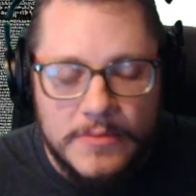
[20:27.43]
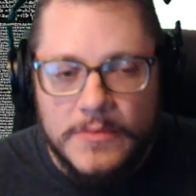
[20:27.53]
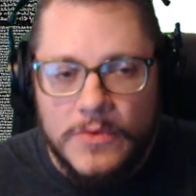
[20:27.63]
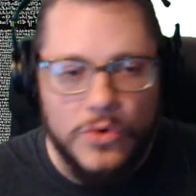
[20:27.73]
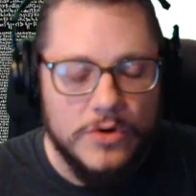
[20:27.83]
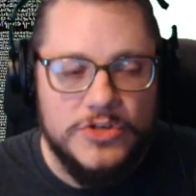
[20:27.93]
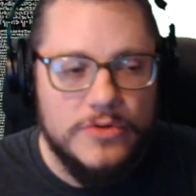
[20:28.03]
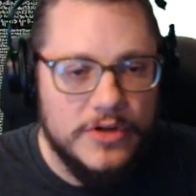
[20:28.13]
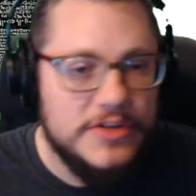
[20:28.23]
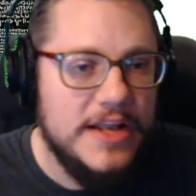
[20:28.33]
or
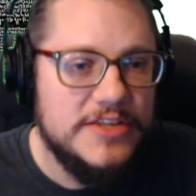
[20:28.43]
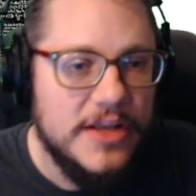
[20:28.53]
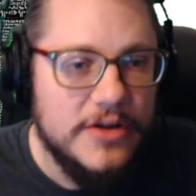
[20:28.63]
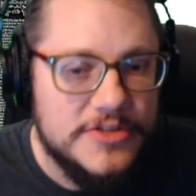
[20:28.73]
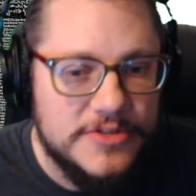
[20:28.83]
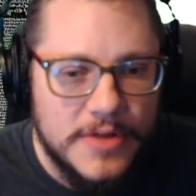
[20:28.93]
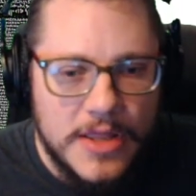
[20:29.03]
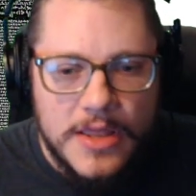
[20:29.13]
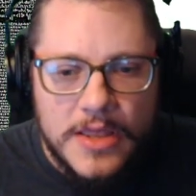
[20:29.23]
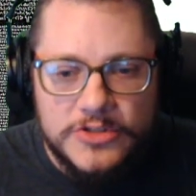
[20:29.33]
2 other data centers.
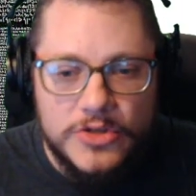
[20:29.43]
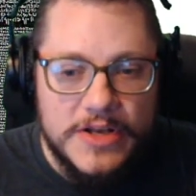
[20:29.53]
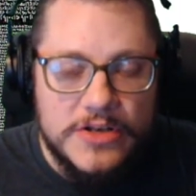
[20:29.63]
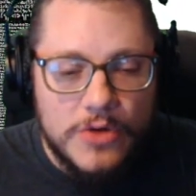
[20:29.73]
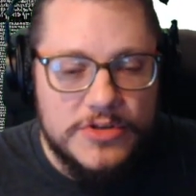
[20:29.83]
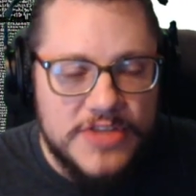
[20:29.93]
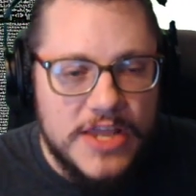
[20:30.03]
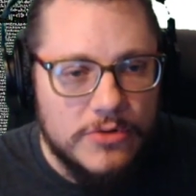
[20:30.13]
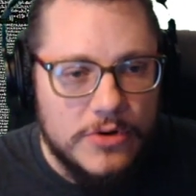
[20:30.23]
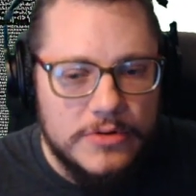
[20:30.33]
So in
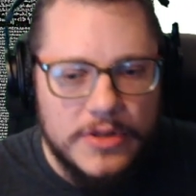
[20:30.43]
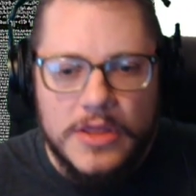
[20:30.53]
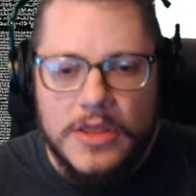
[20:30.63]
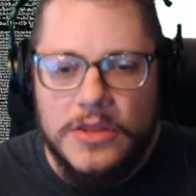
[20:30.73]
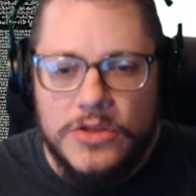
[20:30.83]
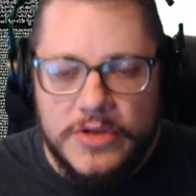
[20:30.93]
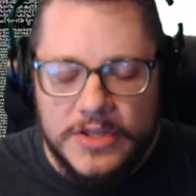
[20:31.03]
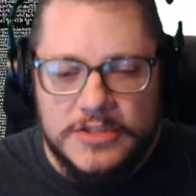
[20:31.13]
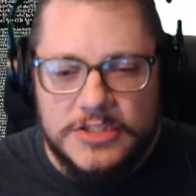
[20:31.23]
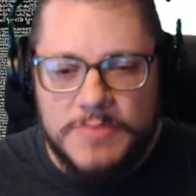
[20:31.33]
NoSQL, you
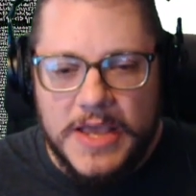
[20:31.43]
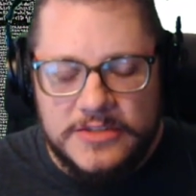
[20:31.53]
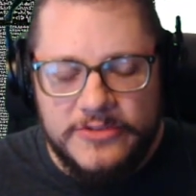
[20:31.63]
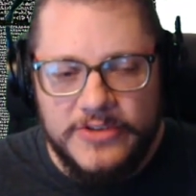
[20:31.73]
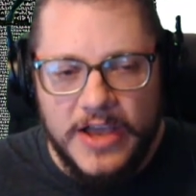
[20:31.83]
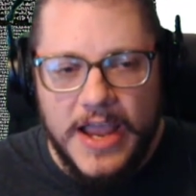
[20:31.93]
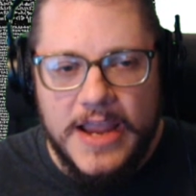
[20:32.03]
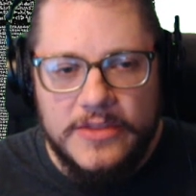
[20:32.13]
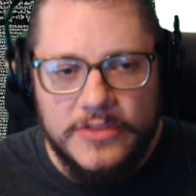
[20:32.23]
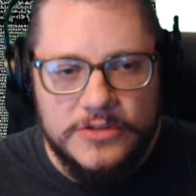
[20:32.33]
can
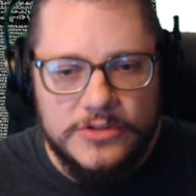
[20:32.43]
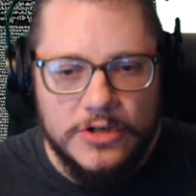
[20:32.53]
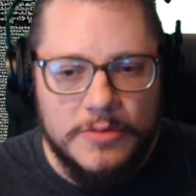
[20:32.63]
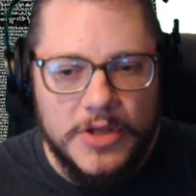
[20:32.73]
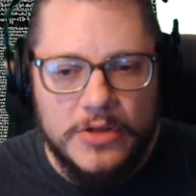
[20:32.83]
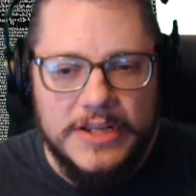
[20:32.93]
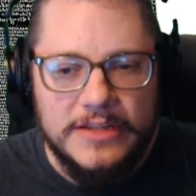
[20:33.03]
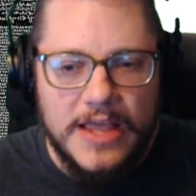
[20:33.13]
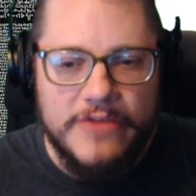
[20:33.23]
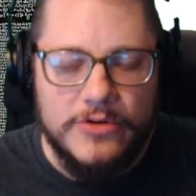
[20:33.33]
specify the durability
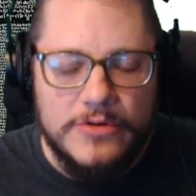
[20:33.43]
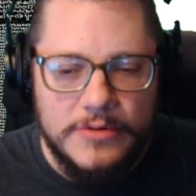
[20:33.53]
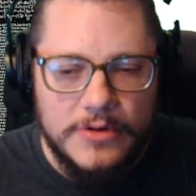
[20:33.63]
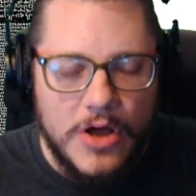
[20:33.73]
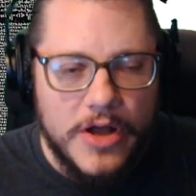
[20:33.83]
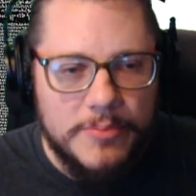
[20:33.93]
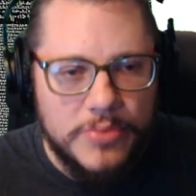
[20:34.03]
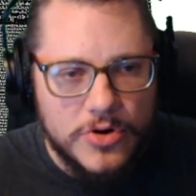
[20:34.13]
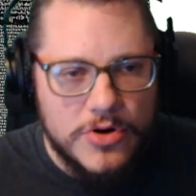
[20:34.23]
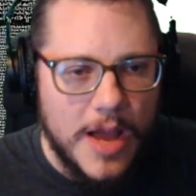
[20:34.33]
level on a
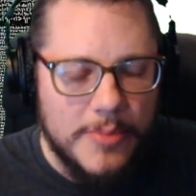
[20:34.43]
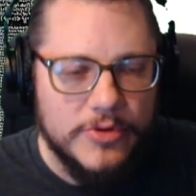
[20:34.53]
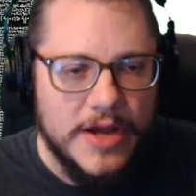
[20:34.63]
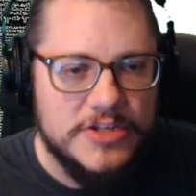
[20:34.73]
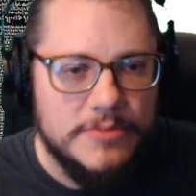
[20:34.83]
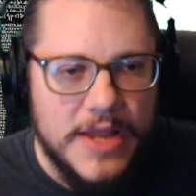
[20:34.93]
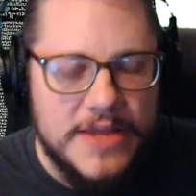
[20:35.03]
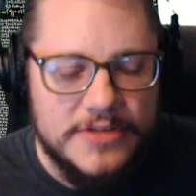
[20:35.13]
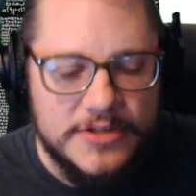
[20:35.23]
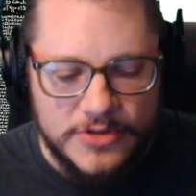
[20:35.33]
per operation
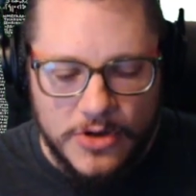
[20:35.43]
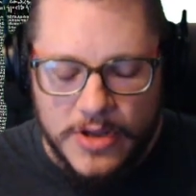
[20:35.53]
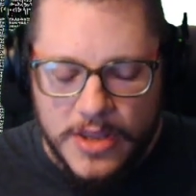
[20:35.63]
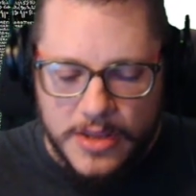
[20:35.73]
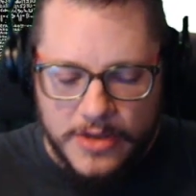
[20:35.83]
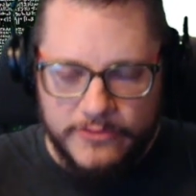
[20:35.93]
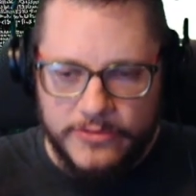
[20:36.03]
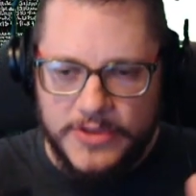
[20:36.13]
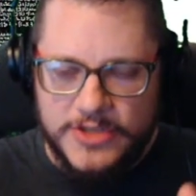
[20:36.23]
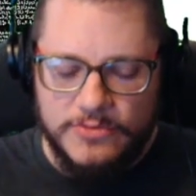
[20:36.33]
basis. So
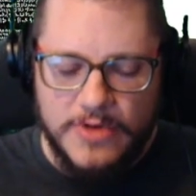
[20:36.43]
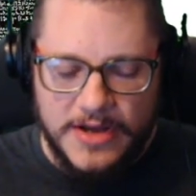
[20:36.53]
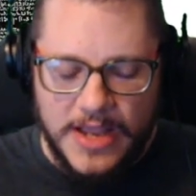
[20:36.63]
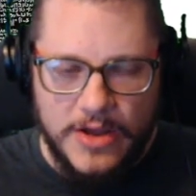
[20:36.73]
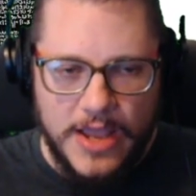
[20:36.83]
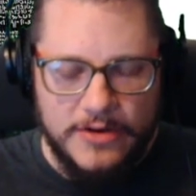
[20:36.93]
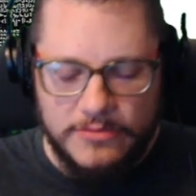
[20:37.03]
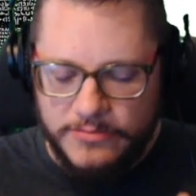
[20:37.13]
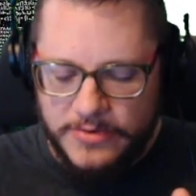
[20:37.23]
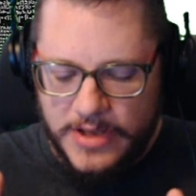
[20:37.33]
for this one, I
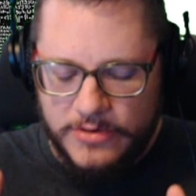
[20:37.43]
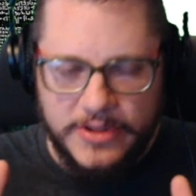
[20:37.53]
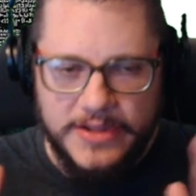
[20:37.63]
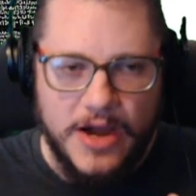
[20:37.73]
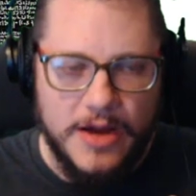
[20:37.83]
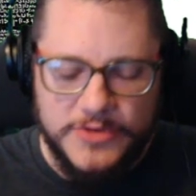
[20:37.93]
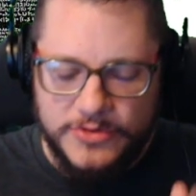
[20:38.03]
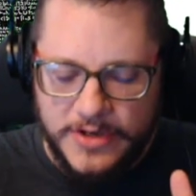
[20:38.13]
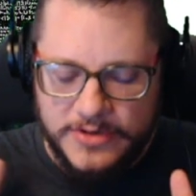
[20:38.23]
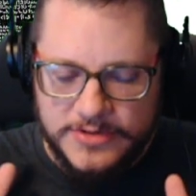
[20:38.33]
don't really care. I'm just
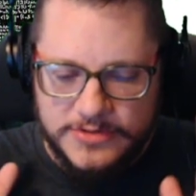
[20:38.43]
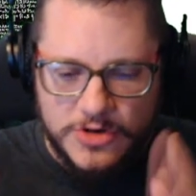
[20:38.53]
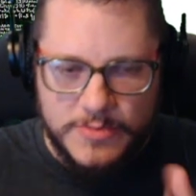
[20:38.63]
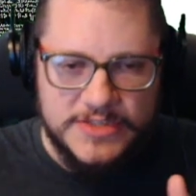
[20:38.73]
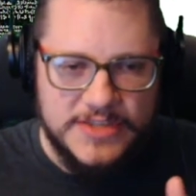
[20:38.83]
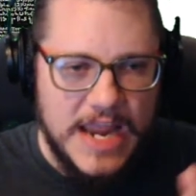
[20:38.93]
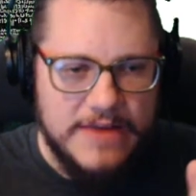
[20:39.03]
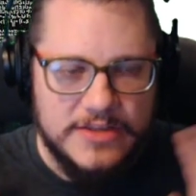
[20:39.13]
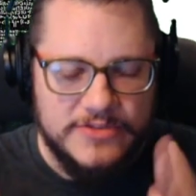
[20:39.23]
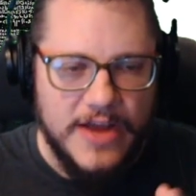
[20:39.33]
going to assume it's
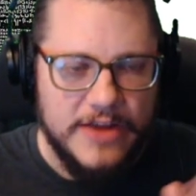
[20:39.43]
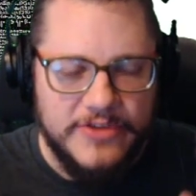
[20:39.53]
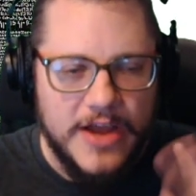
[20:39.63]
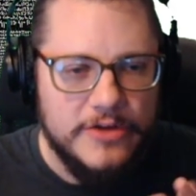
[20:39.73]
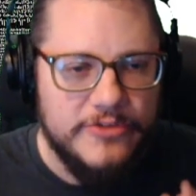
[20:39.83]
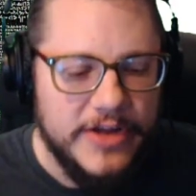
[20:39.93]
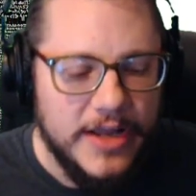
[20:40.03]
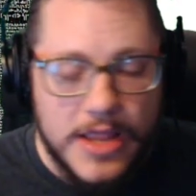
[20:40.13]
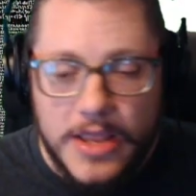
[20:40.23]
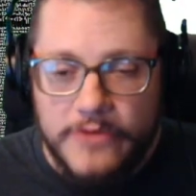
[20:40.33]
saved and it's fine. Fire and
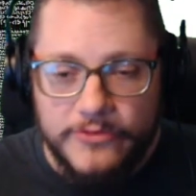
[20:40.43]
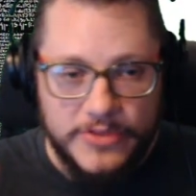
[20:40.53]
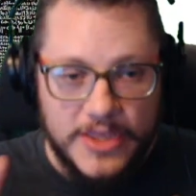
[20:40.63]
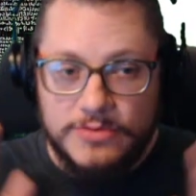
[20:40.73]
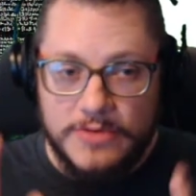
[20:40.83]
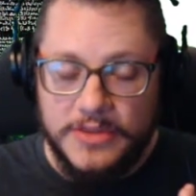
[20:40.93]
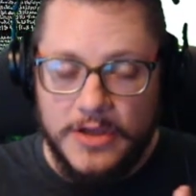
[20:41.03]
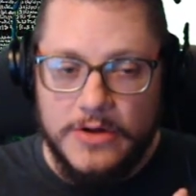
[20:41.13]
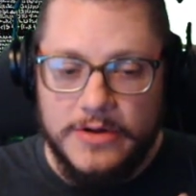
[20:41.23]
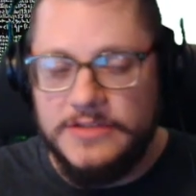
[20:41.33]
forget. For this one,
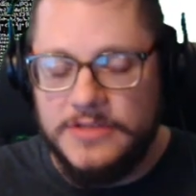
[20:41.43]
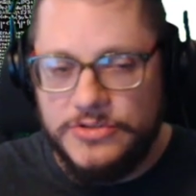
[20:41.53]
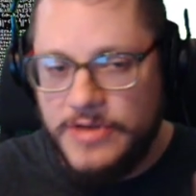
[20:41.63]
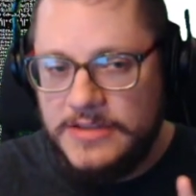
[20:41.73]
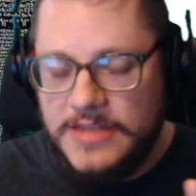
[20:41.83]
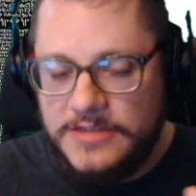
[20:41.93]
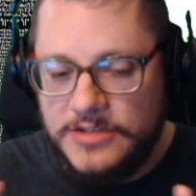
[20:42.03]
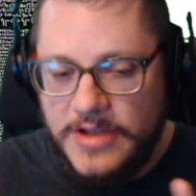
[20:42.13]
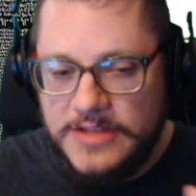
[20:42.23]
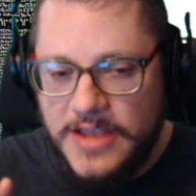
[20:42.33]
though, it's a
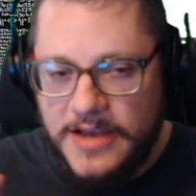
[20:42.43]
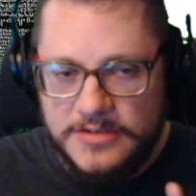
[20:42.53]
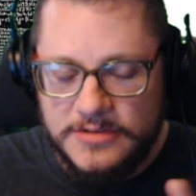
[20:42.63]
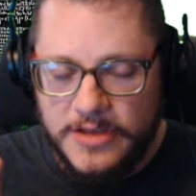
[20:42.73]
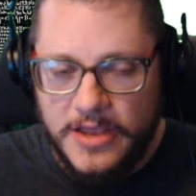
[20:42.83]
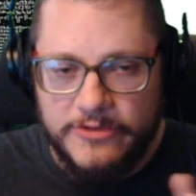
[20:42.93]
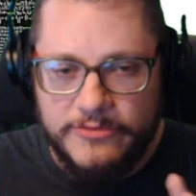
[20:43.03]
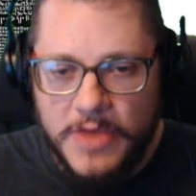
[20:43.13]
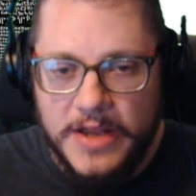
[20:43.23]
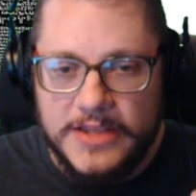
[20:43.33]
transaction
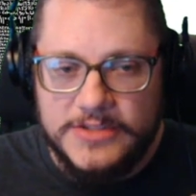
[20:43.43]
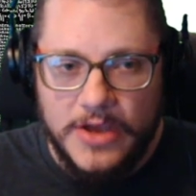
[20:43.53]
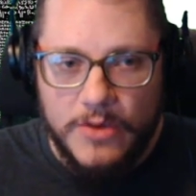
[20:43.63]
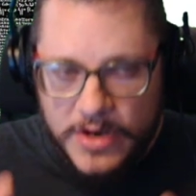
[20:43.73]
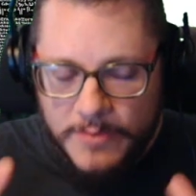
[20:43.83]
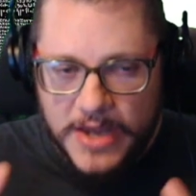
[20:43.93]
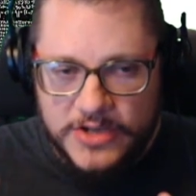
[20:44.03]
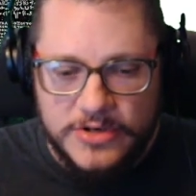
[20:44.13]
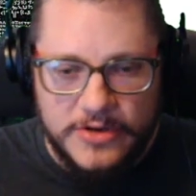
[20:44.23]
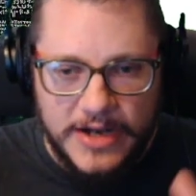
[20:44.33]
of money. So I want to make
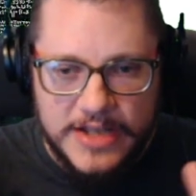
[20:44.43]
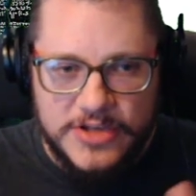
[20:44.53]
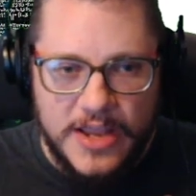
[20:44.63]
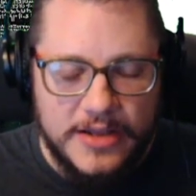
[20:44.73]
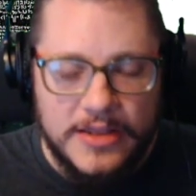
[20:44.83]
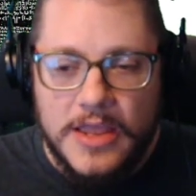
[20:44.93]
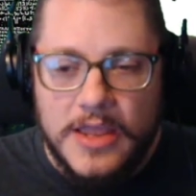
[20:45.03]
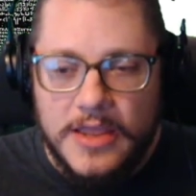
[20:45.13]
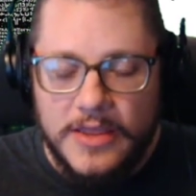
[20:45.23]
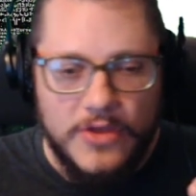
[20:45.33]
sure that I check
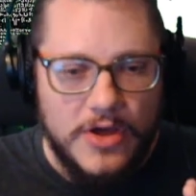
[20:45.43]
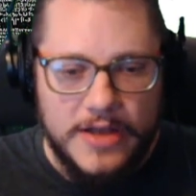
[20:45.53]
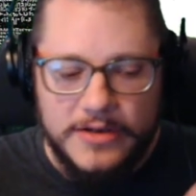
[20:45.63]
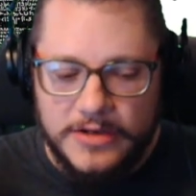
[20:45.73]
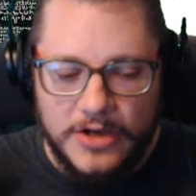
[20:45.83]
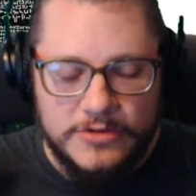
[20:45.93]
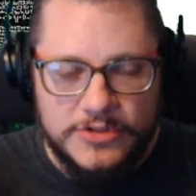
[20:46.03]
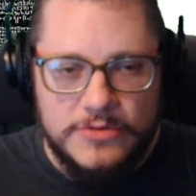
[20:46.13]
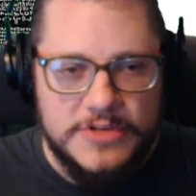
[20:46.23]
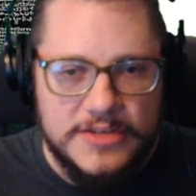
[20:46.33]
on
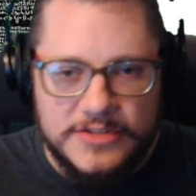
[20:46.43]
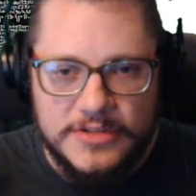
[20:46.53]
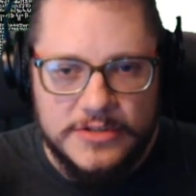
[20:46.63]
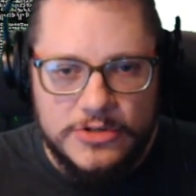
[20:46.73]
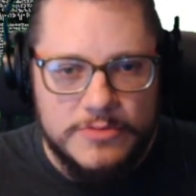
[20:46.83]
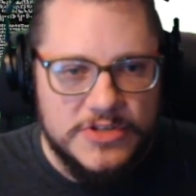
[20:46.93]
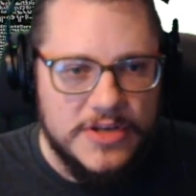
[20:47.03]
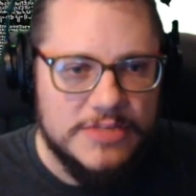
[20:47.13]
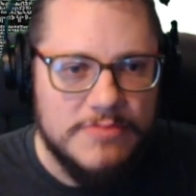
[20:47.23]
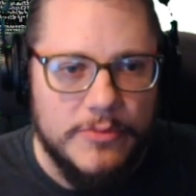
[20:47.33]
2 disks and 2
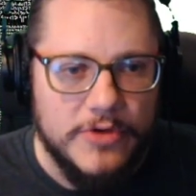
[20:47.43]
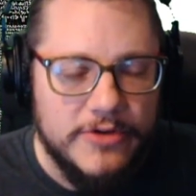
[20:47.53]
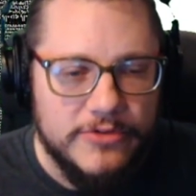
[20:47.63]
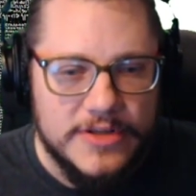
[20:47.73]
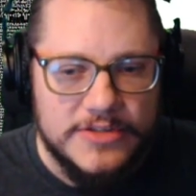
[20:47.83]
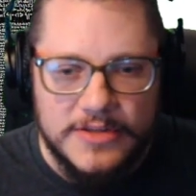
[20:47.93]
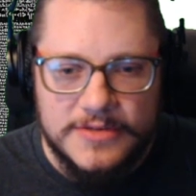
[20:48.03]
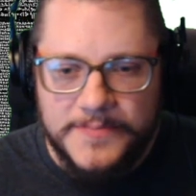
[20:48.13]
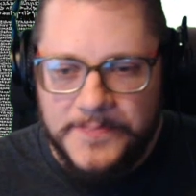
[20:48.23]
machines memory, for instance.